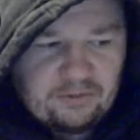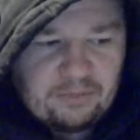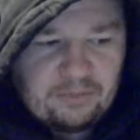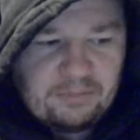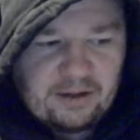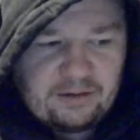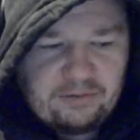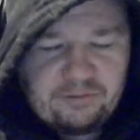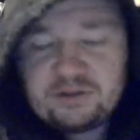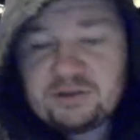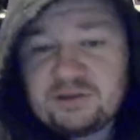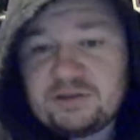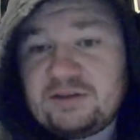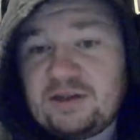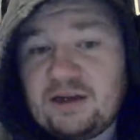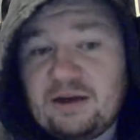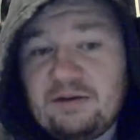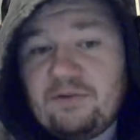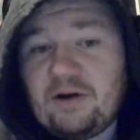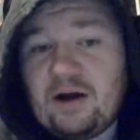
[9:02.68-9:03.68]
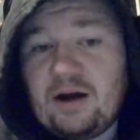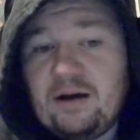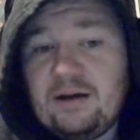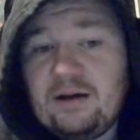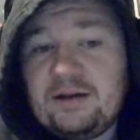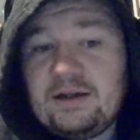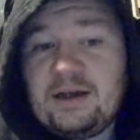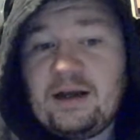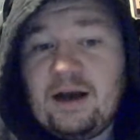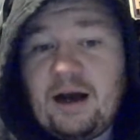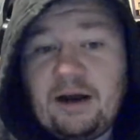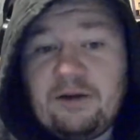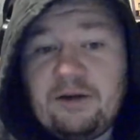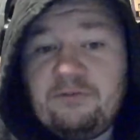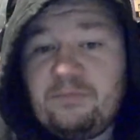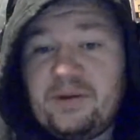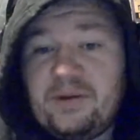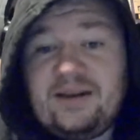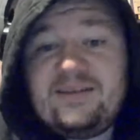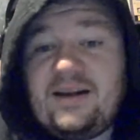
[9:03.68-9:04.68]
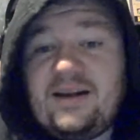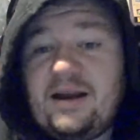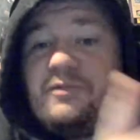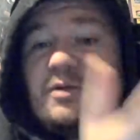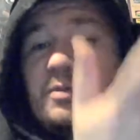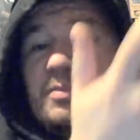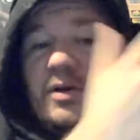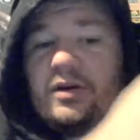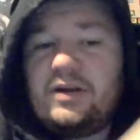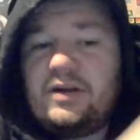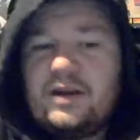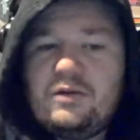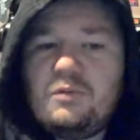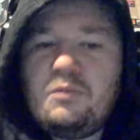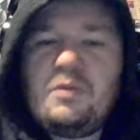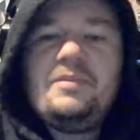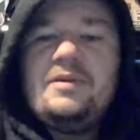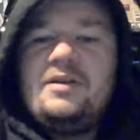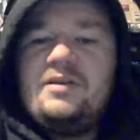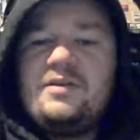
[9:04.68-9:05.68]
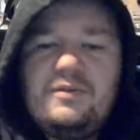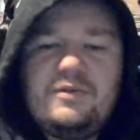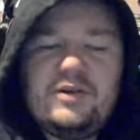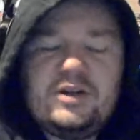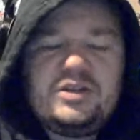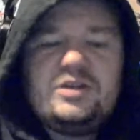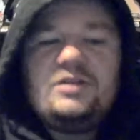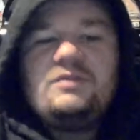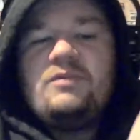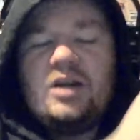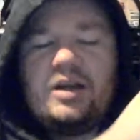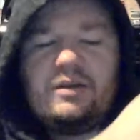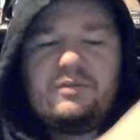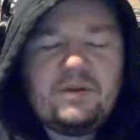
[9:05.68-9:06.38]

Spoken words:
and basically just saying that I've beaten everybody in the women's division,